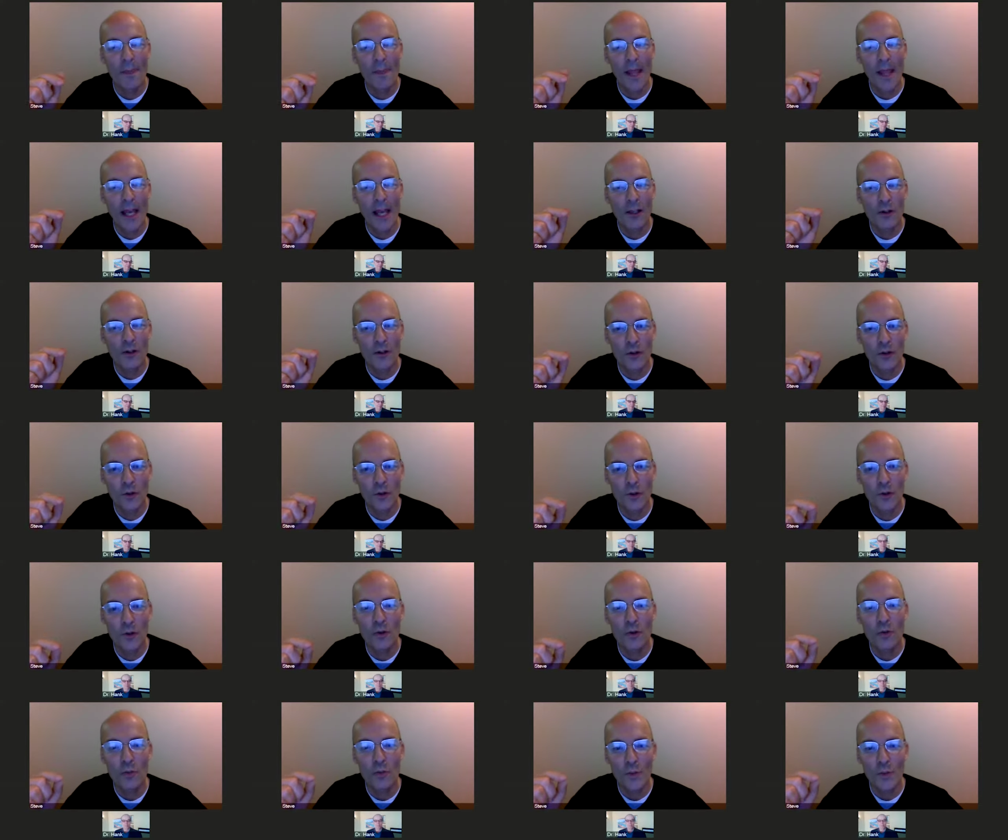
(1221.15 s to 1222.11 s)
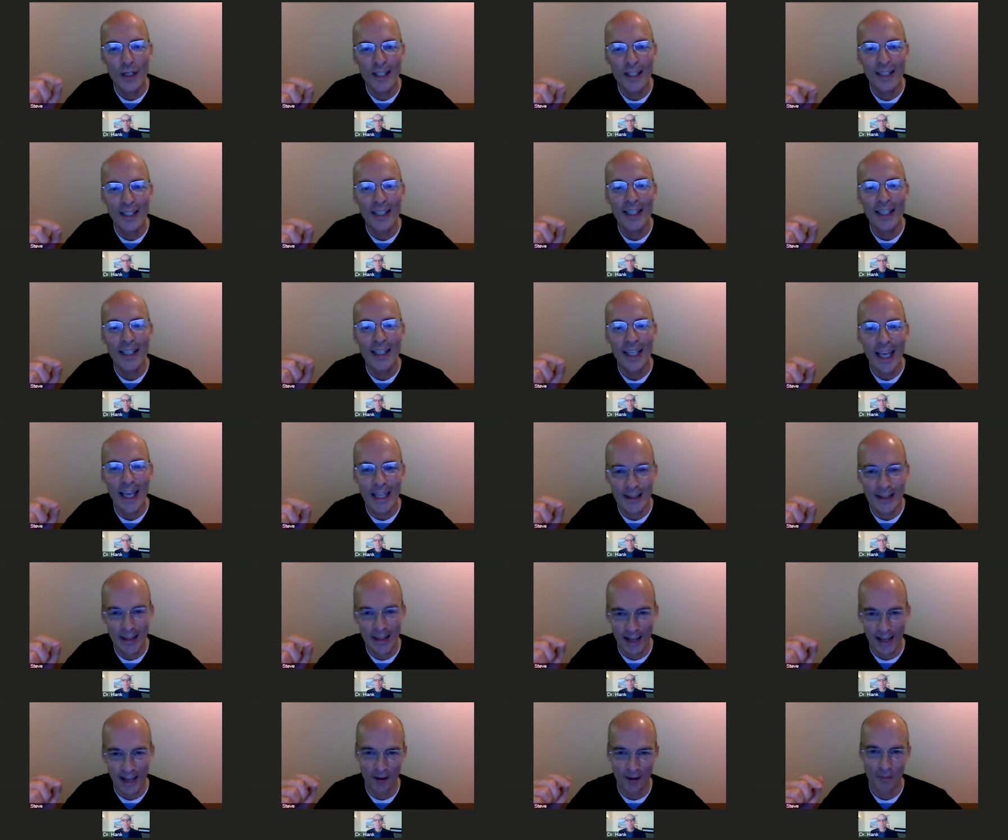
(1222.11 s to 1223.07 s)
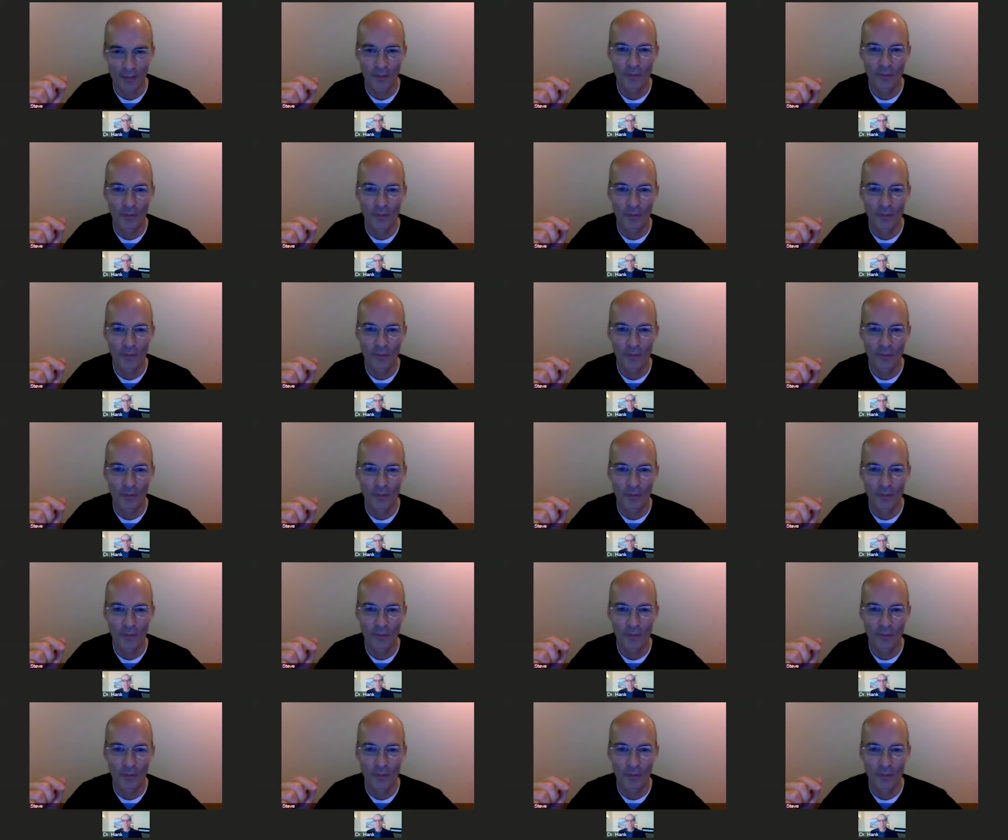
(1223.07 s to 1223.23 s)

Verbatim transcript: that you really get them.